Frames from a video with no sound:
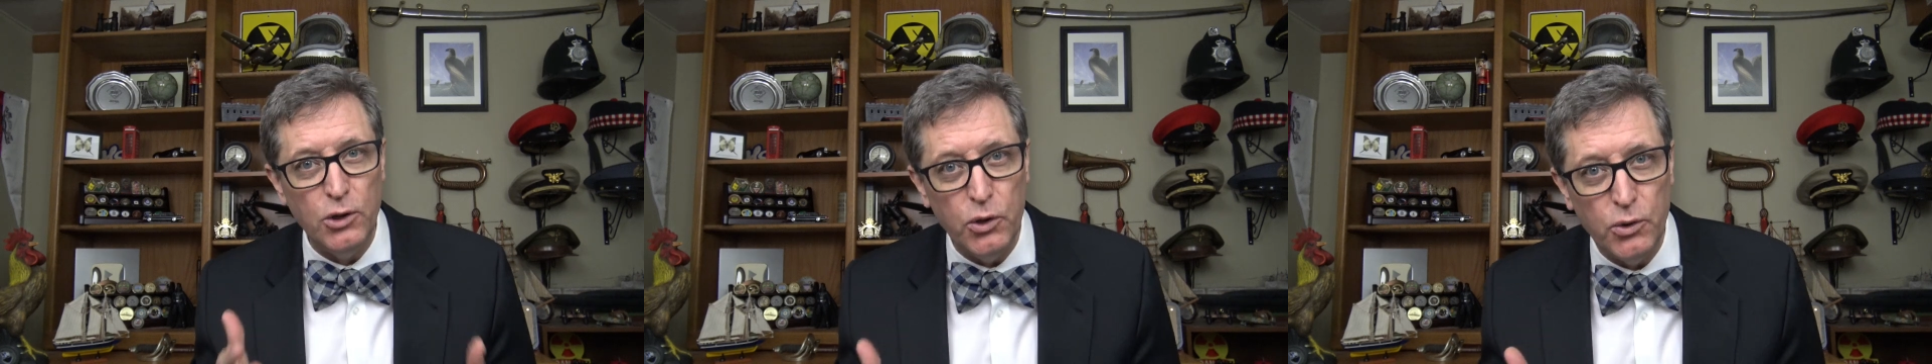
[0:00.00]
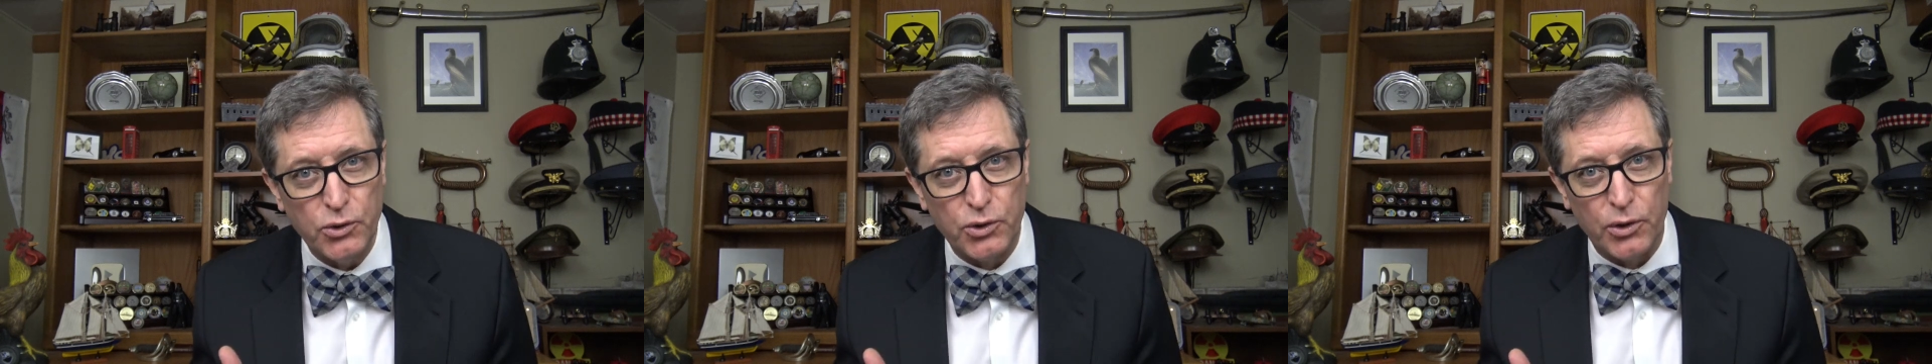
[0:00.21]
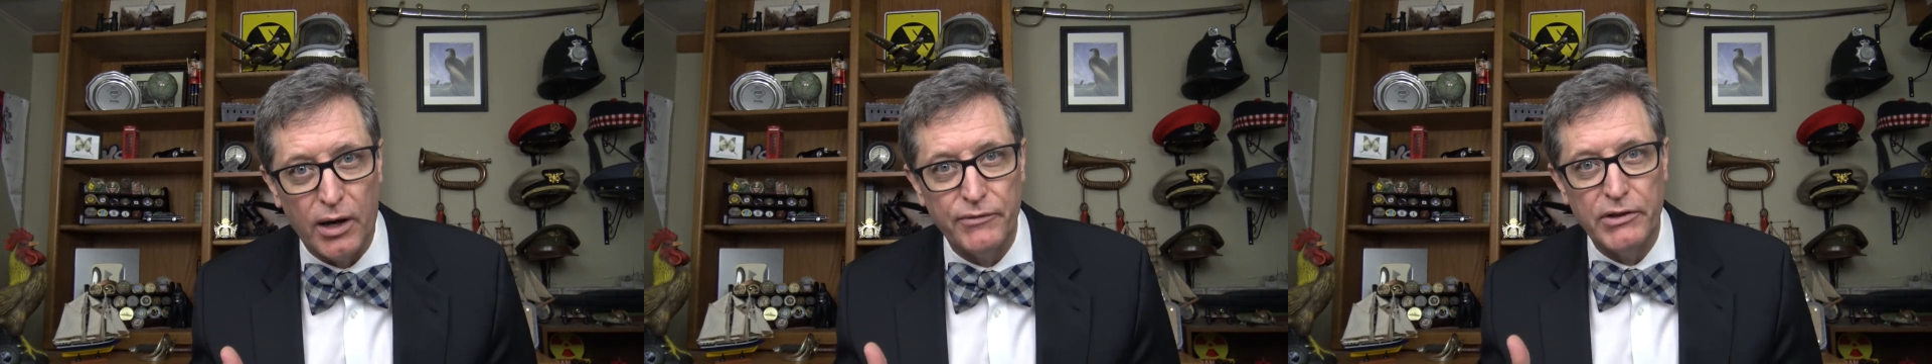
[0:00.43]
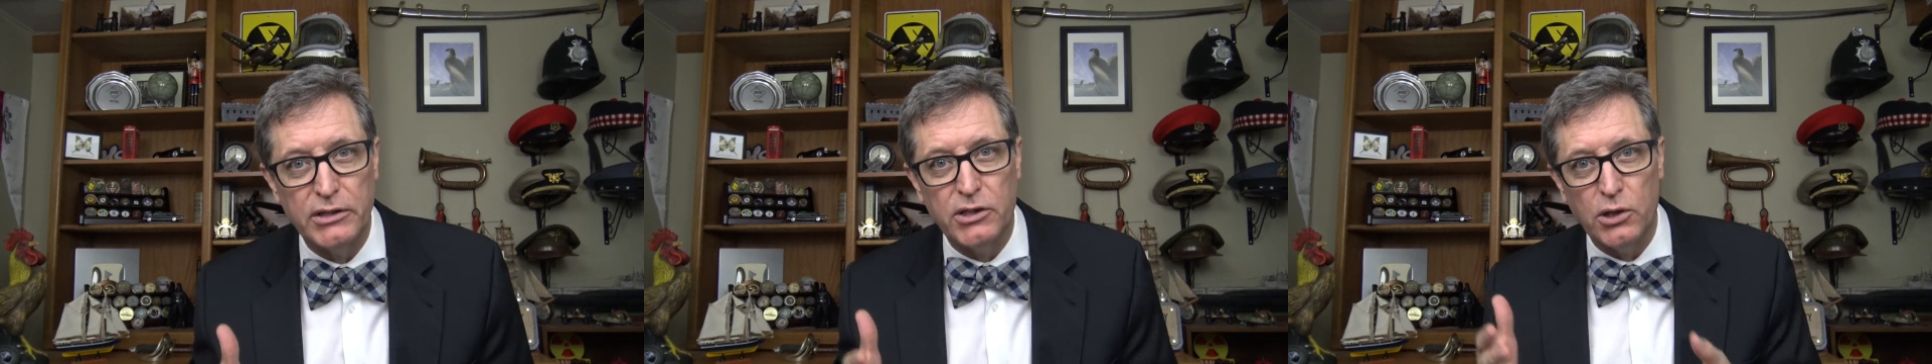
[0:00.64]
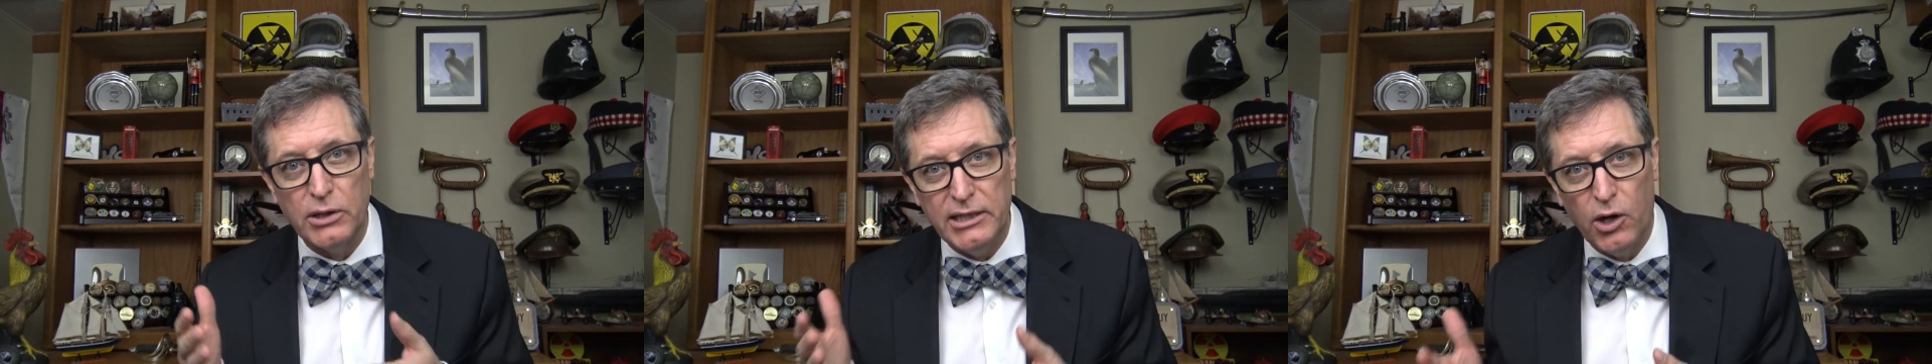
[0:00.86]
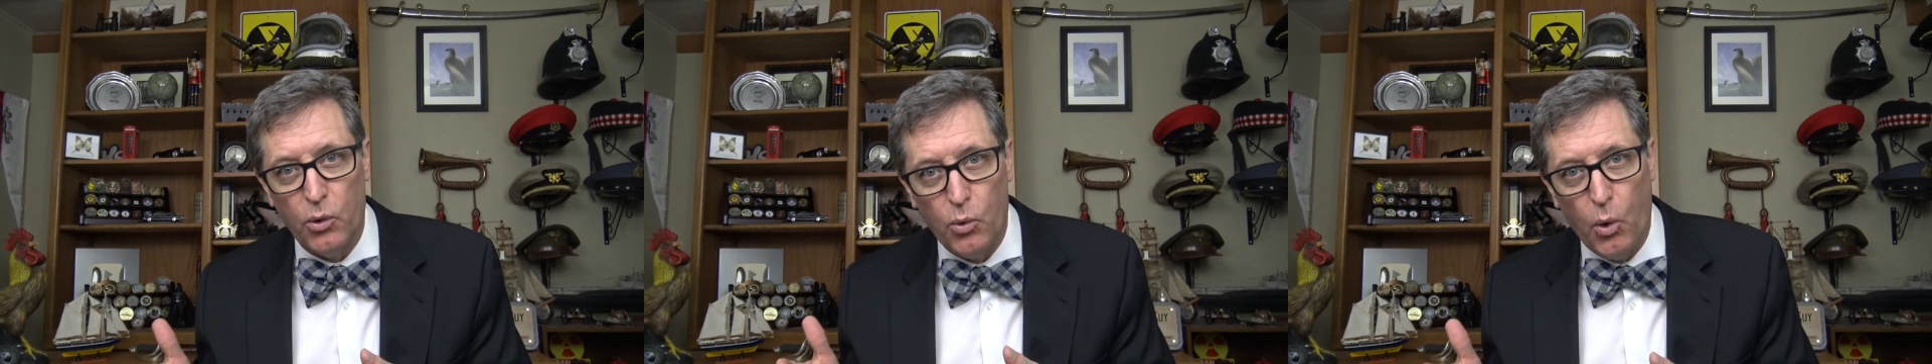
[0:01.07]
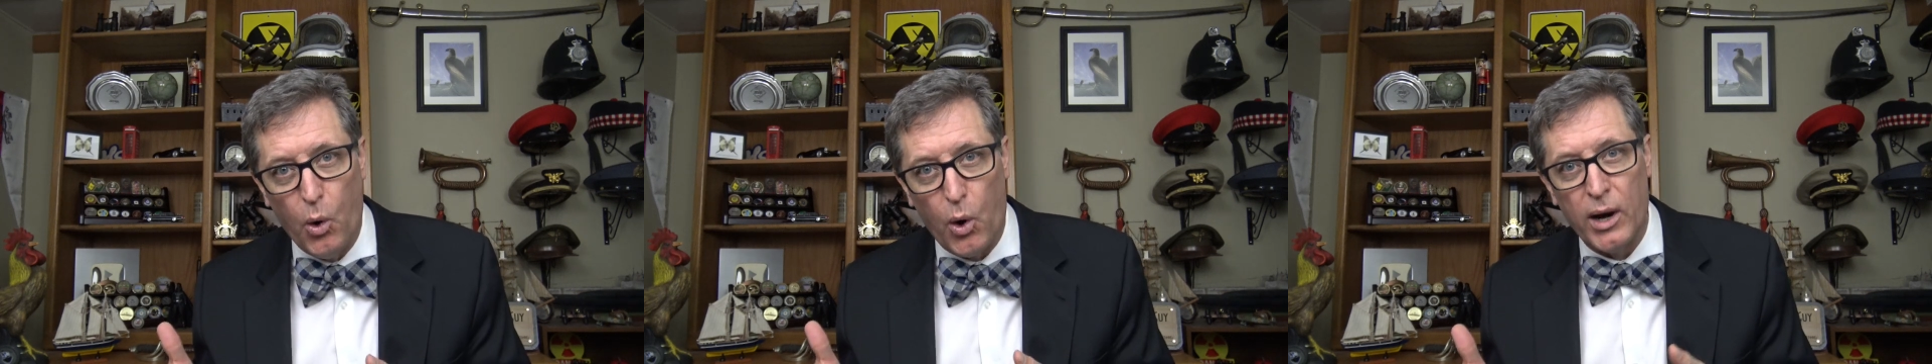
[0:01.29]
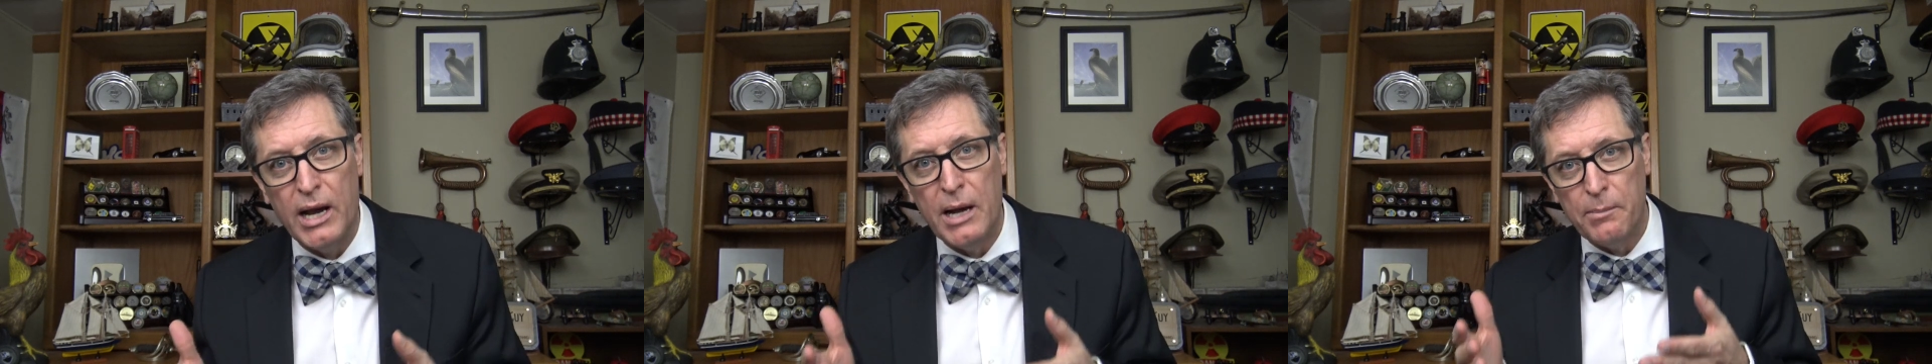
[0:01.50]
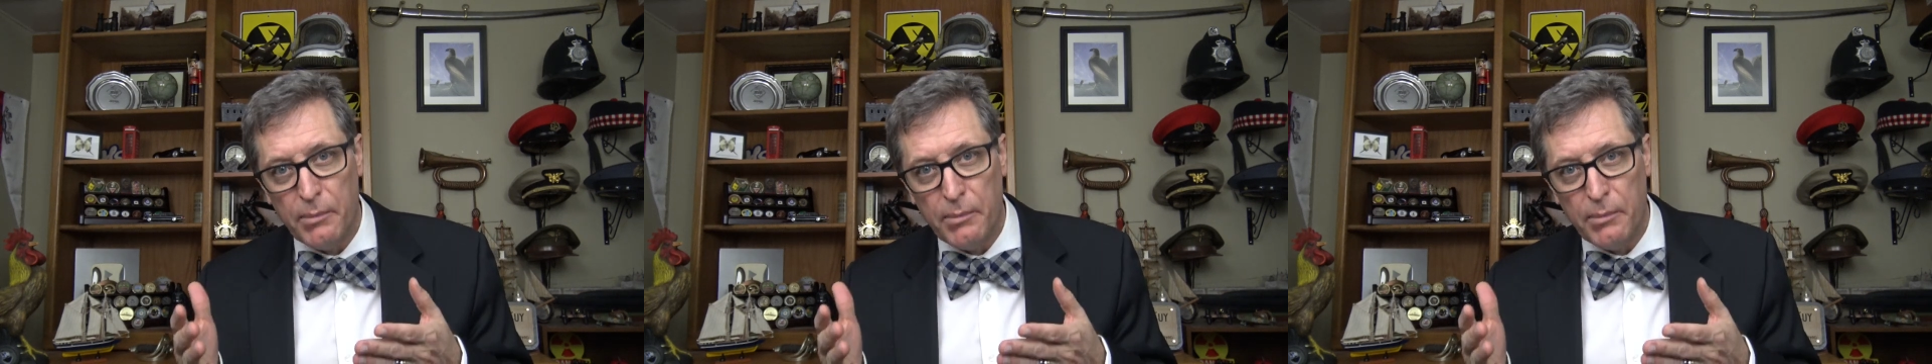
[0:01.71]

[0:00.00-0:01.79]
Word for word: loser of the Toledo War